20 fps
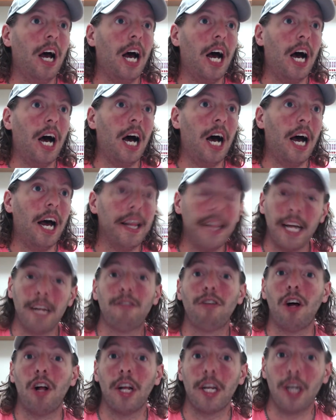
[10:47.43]
Uh,
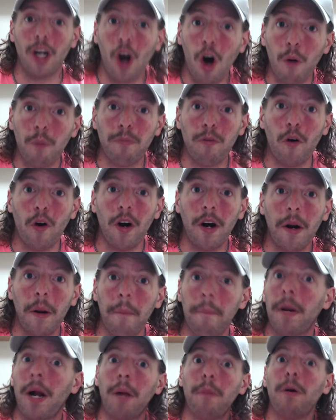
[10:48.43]
that's all I can hope for,
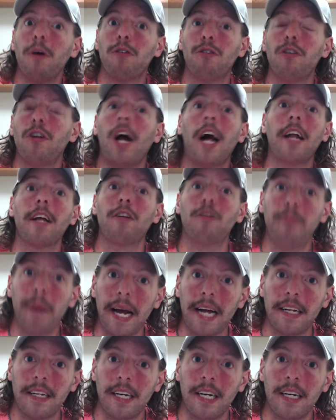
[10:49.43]
but I'm also not
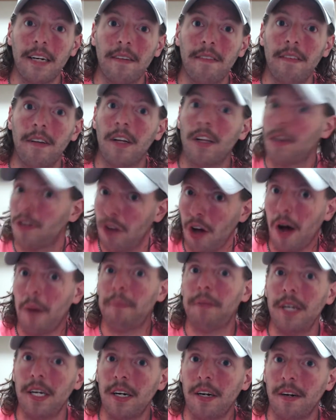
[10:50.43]
expecting
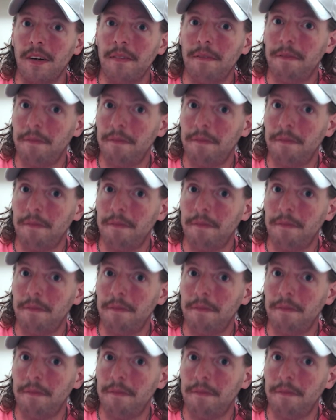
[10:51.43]
top tier.